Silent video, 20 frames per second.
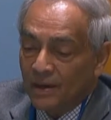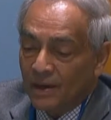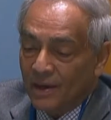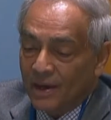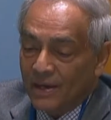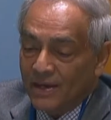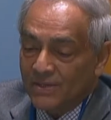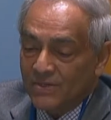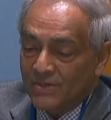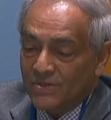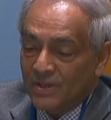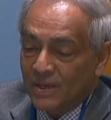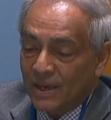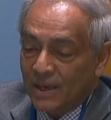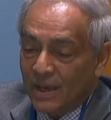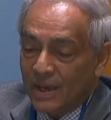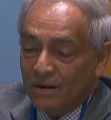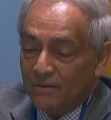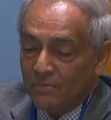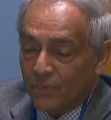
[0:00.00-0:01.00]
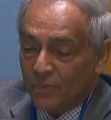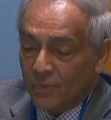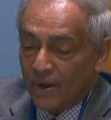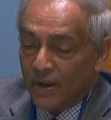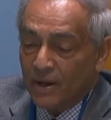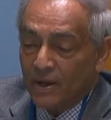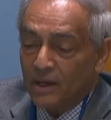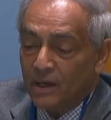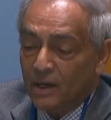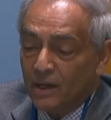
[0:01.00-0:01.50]
as a
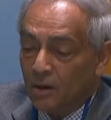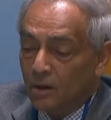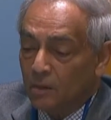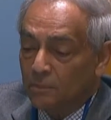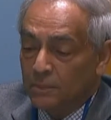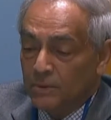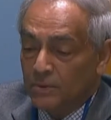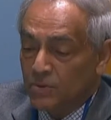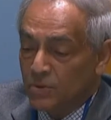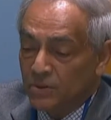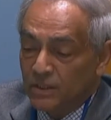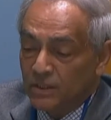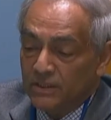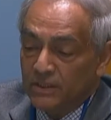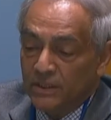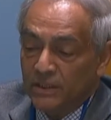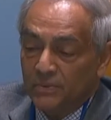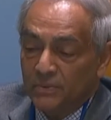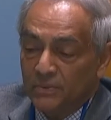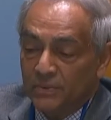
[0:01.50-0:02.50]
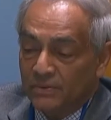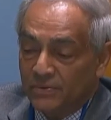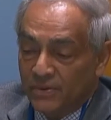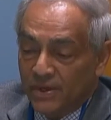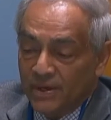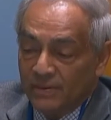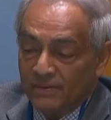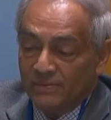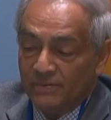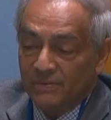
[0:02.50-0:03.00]
rare opportunity to
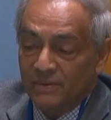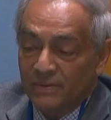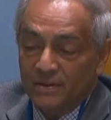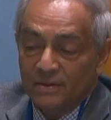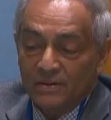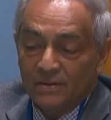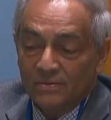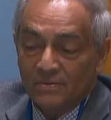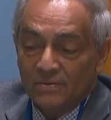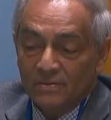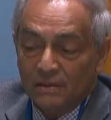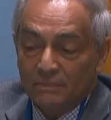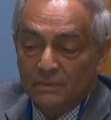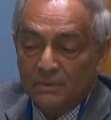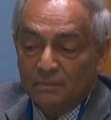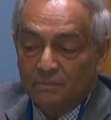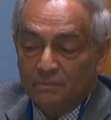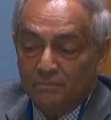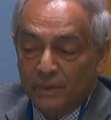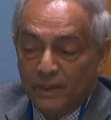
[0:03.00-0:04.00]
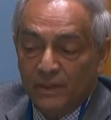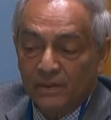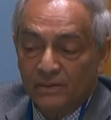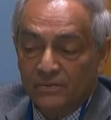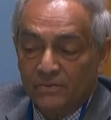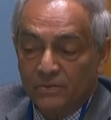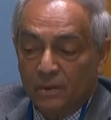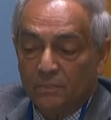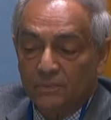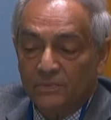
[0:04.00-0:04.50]
address some of the
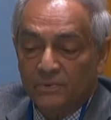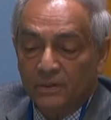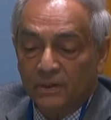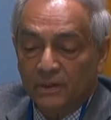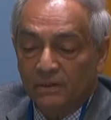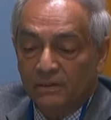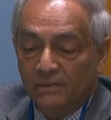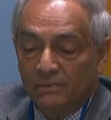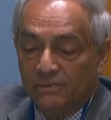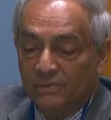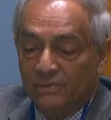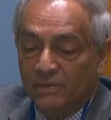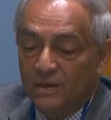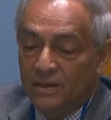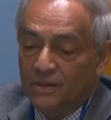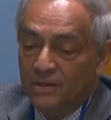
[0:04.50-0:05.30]
biggest obstacles